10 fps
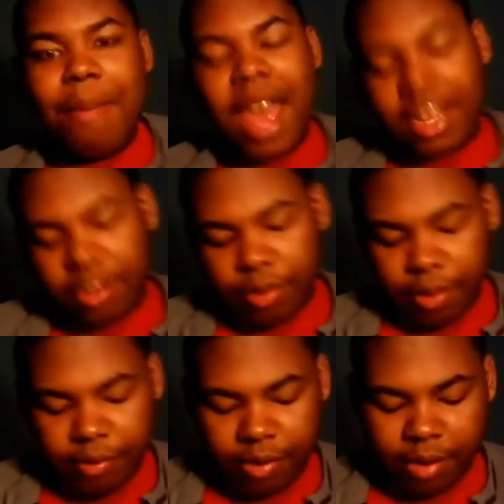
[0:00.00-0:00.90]

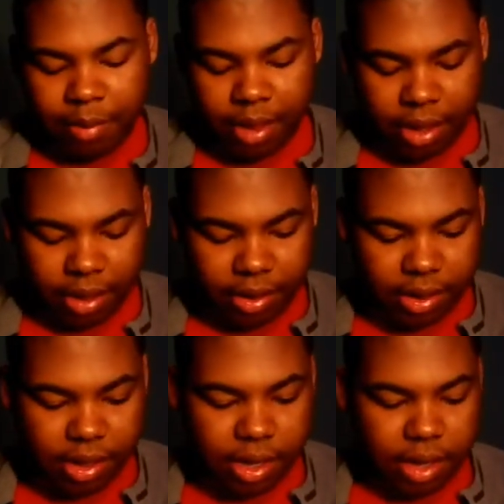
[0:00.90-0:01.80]
backstory for some of
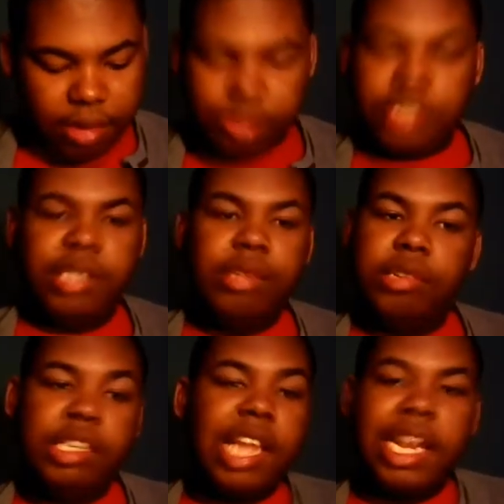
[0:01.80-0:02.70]
these,
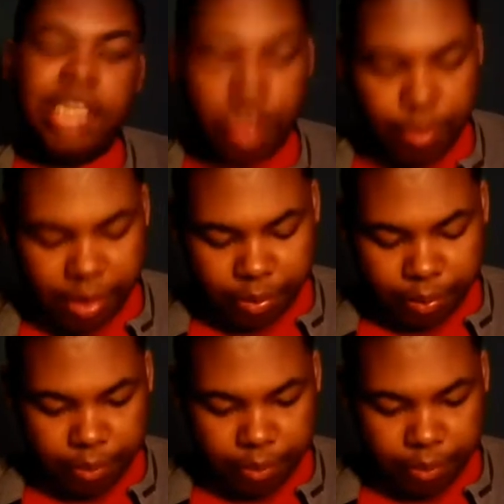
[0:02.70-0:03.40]
just like tell me,